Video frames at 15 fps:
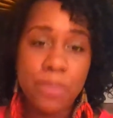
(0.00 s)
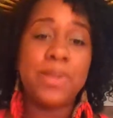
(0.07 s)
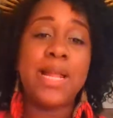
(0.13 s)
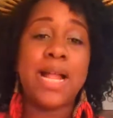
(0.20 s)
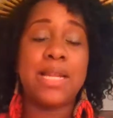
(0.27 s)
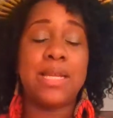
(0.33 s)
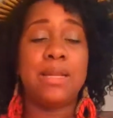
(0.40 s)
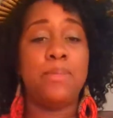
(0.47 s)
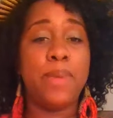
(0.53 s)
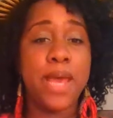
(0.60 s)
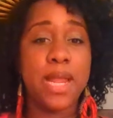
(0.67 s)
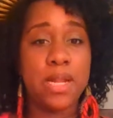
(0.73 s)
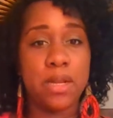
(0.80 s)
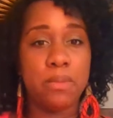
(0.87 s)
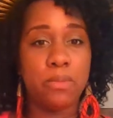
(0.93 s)
out of the
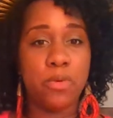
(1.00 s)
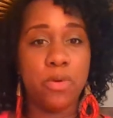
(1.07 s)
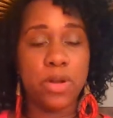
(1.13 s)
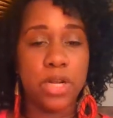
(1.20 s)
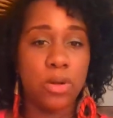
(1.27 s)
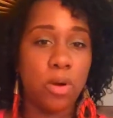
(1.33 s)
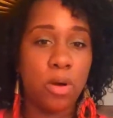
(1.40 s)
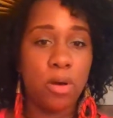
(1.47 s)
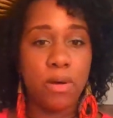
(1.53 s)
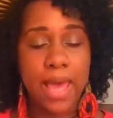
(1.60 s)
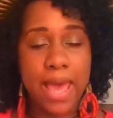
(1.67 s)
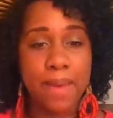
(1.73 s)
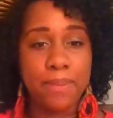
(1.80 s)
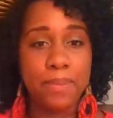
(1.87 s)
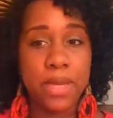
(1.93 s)
bed in the morning all
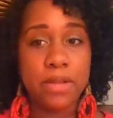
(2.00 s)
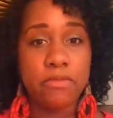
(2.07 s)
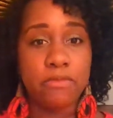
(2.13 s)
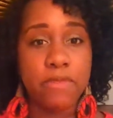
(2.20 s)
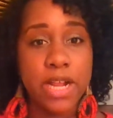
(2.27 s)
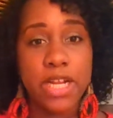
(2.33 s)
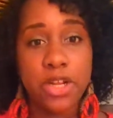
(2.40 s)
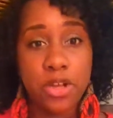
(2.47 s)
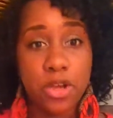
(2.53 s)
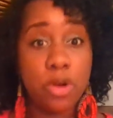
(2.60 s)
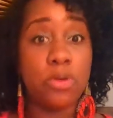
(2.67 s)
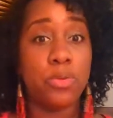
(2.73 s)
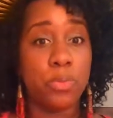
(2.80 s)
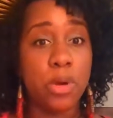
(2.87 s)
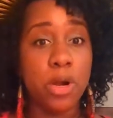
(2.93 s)
happy and ready to go
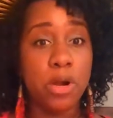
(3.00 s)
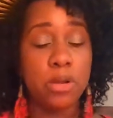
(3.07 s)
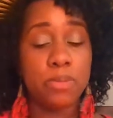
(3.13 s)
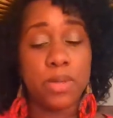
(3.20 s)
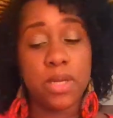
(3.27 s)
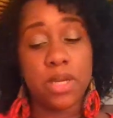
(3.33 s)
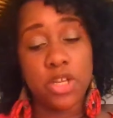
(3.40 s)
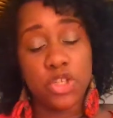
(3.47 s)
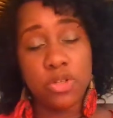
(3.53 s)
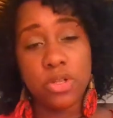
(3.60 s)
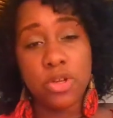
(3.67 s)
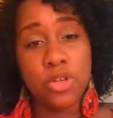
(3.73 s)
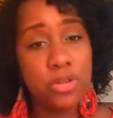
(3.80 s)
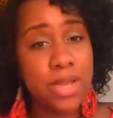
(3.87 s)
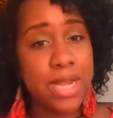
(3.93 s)
to work because you
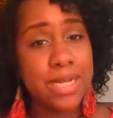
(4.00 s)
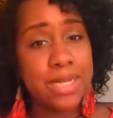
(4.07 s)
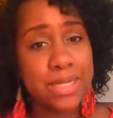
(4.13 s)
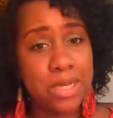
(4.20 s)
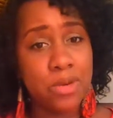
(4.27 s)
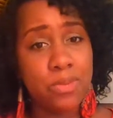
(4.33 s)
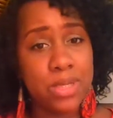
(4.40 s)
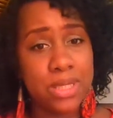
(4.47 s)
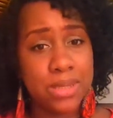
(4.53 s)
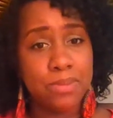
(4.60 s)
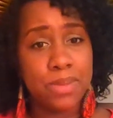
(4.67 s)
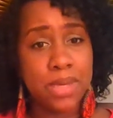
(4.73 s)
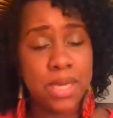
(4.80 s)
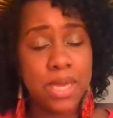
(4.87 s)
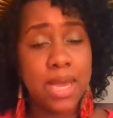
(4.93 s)
got to deal with some
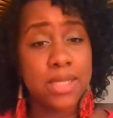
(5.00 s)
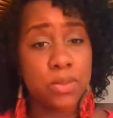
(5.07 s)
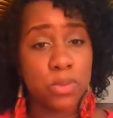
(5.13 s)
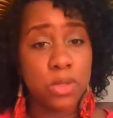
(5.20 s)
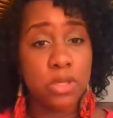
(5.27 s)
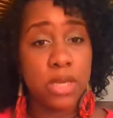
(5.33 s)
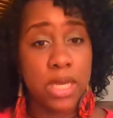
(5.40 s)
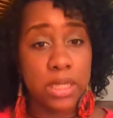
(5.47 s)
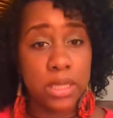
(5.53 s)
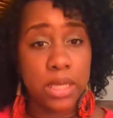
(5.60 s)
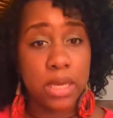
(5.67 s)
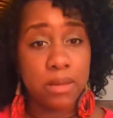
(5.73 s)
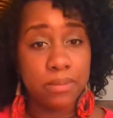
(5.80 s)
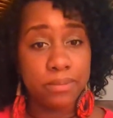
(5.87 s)
BS when you get there.